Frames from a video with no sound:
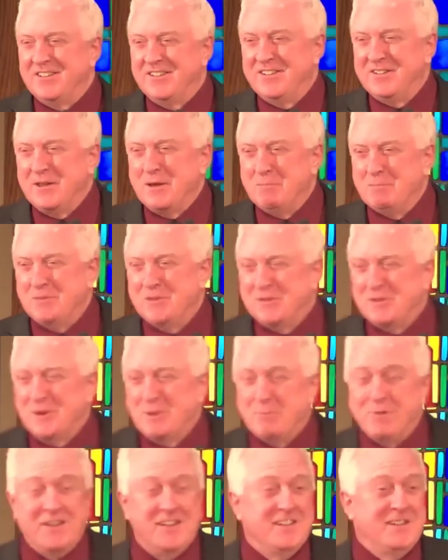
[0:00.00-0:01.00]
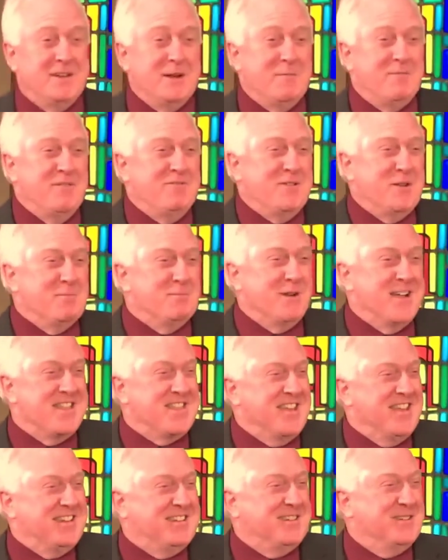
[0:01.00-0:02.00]
skip the sermon, and some of you might
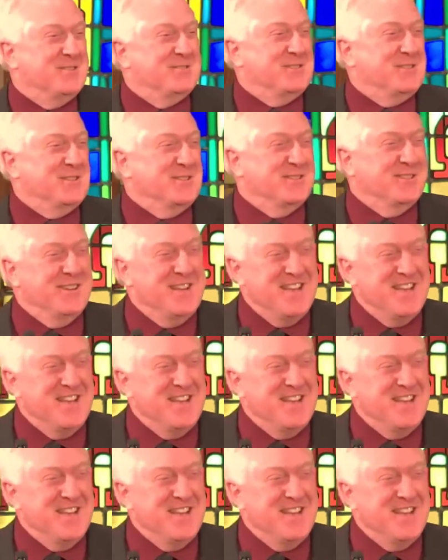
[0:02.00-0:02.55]
think so too.